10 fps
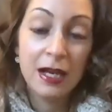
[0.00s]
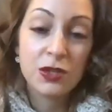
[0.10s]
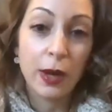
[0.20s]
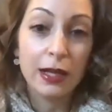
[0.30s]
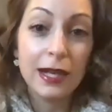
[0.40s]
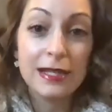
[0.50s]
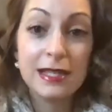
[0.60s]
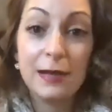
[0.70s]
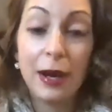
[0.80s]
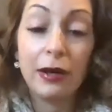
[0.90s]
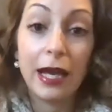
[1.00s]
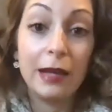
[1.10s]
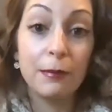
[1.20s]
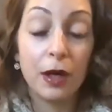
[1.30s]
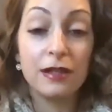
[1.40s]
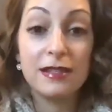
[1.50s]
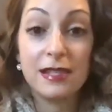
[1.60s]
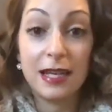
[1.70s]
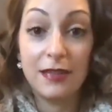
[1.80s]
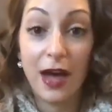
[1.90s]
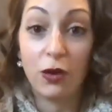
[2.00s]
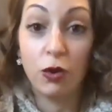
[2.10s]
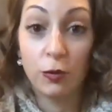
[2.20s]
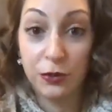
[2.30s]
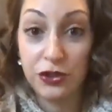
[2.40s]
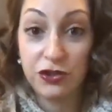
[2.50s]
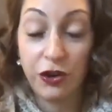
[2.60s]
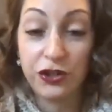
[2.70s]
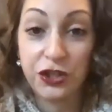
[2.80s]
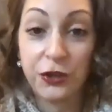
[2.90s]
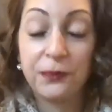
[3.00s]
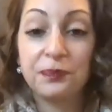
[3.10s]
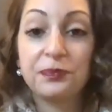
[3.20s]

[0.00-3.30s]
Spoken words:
So I lasted about 8 months in that corporate structure